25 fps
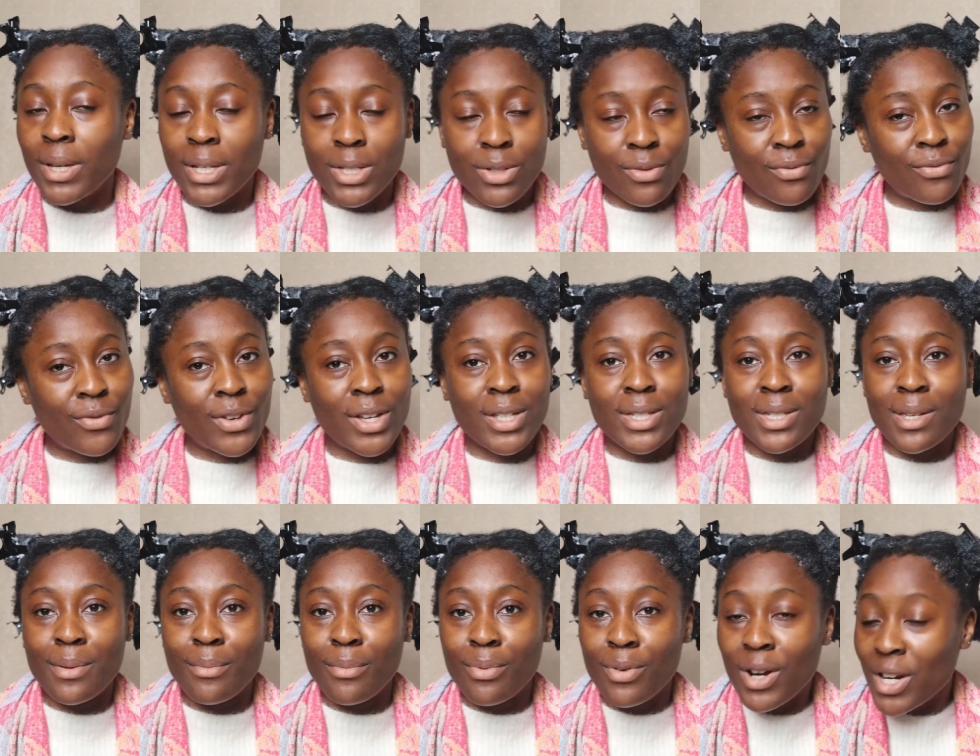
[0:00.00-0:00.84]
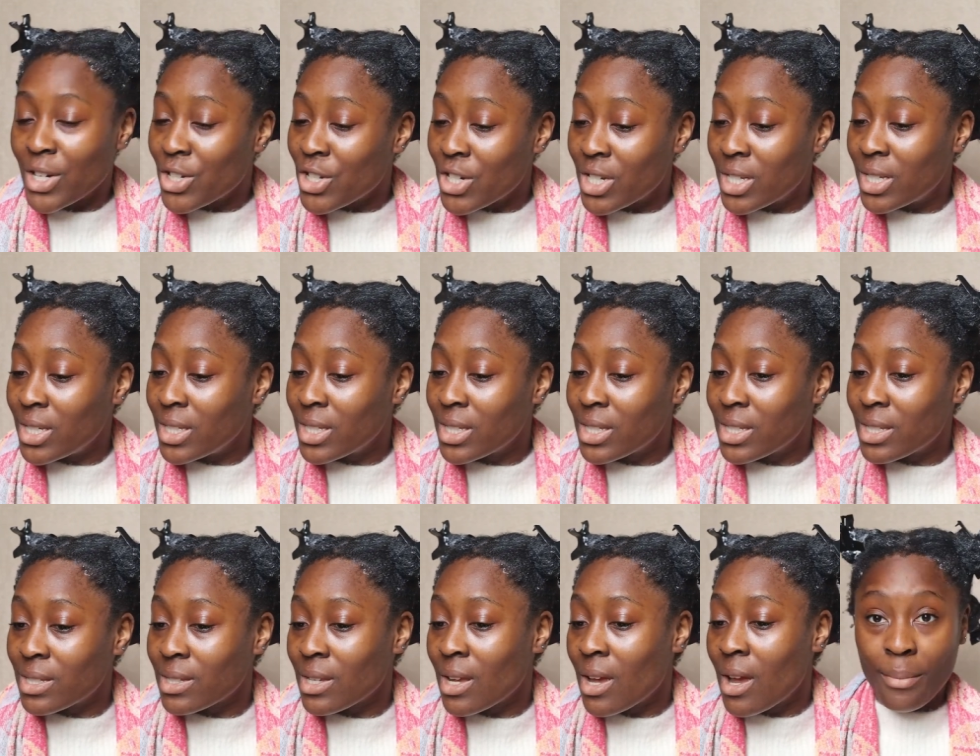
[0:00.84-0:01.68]
based on first
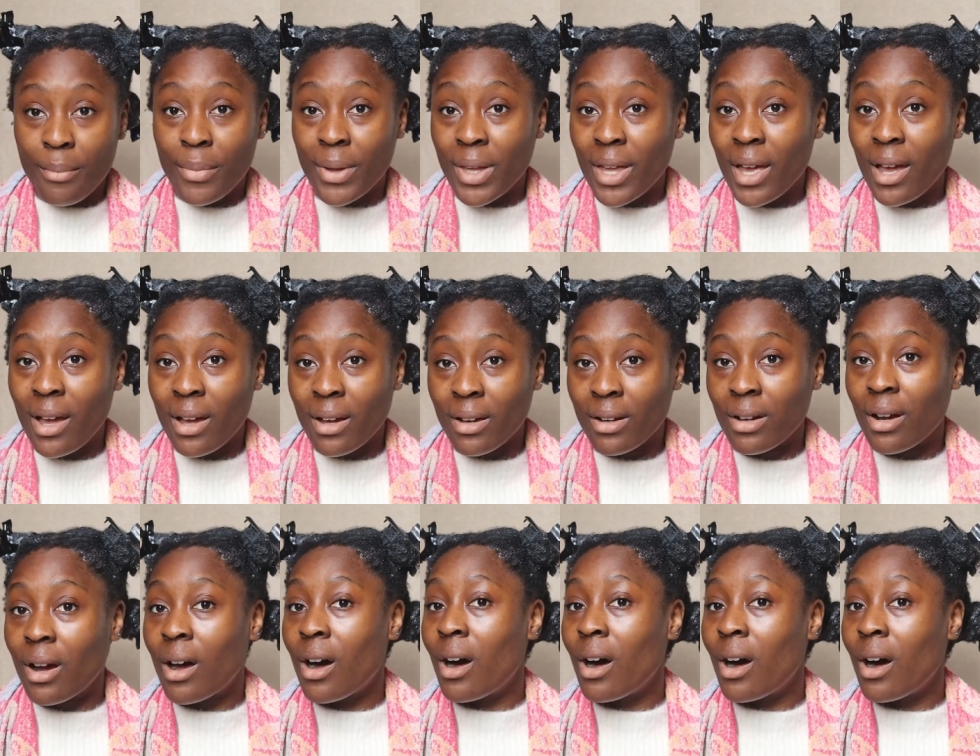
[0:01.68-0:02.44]
impressions. But yeah,